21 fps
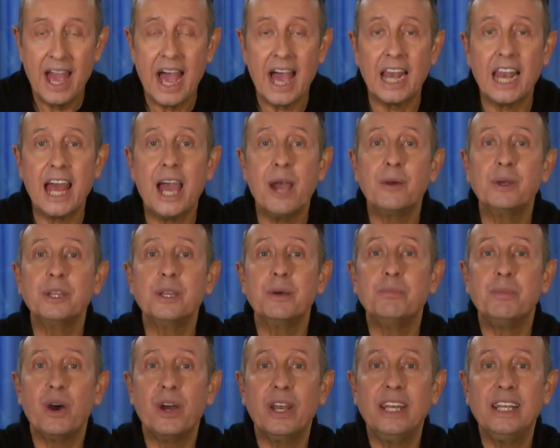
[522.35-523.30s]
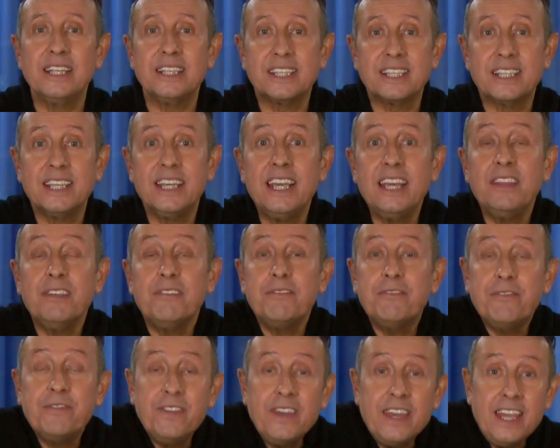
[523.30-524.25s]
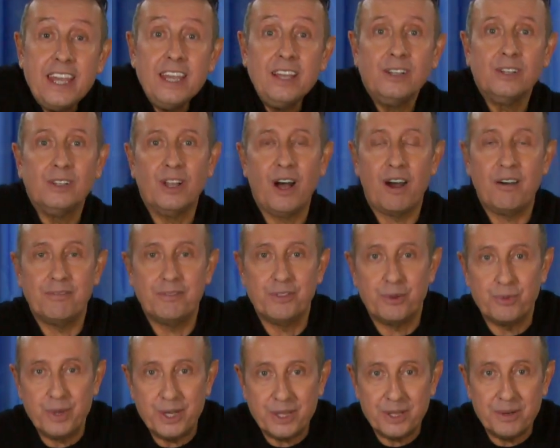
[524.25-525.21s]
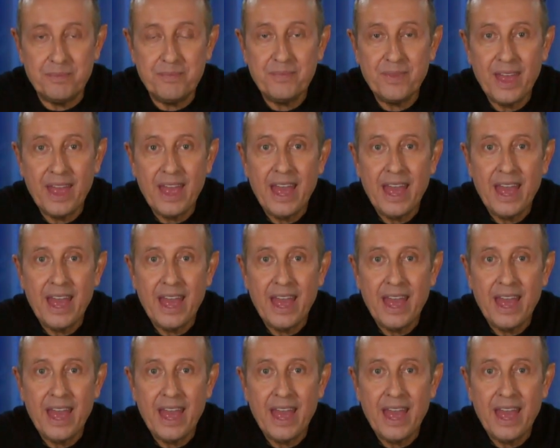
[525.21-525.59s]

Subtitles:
allowing the body to see the feel of the rhythm,